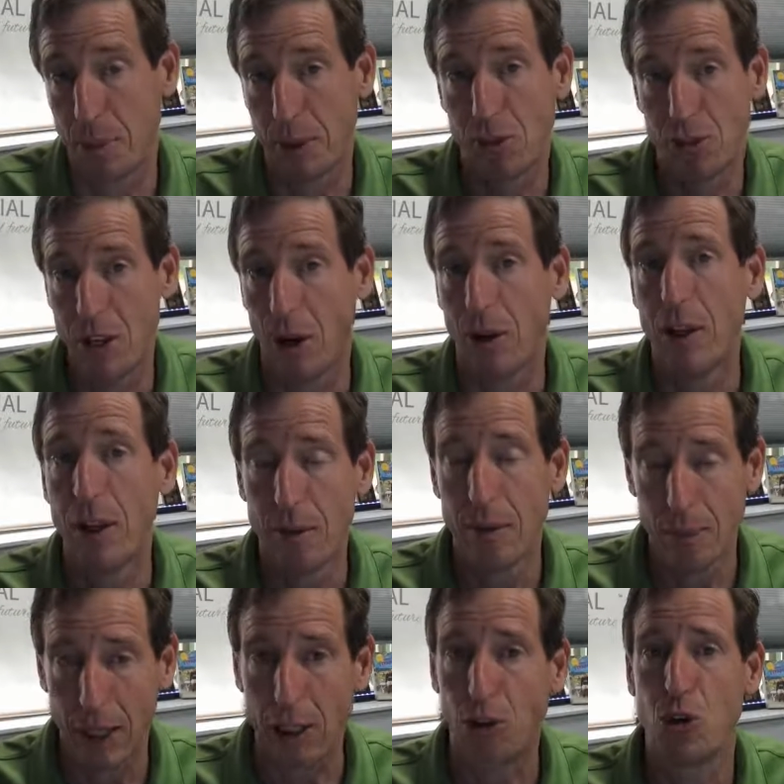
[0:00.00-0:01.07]
But still,
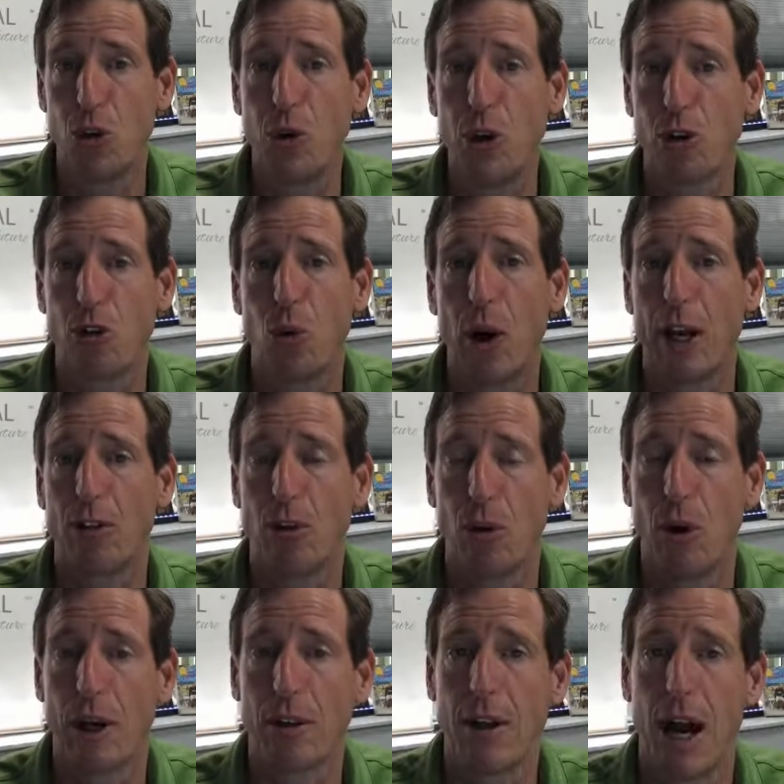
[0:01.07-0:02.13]
that's 2 years away. It's a
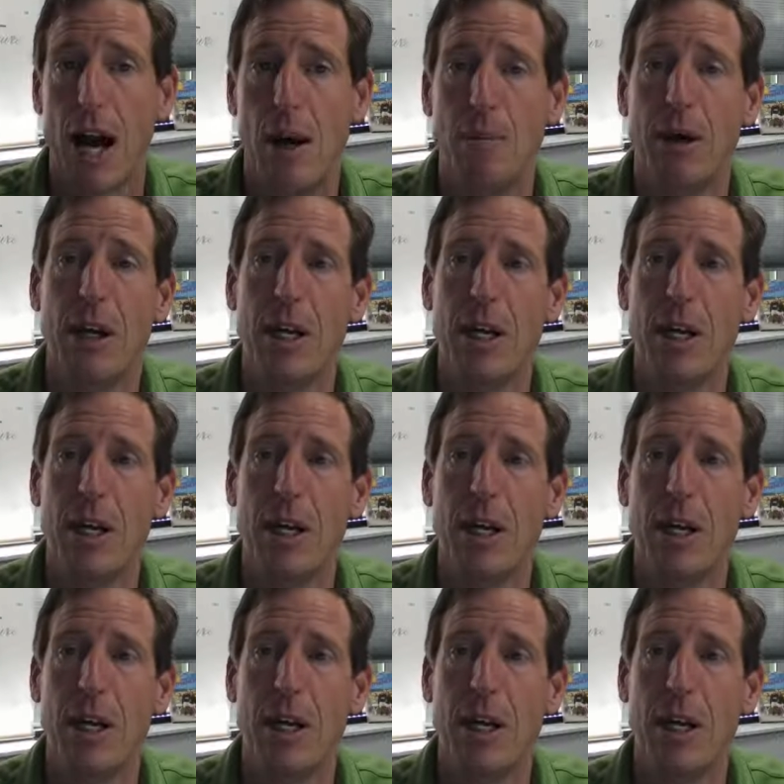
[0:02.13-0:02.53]
long time.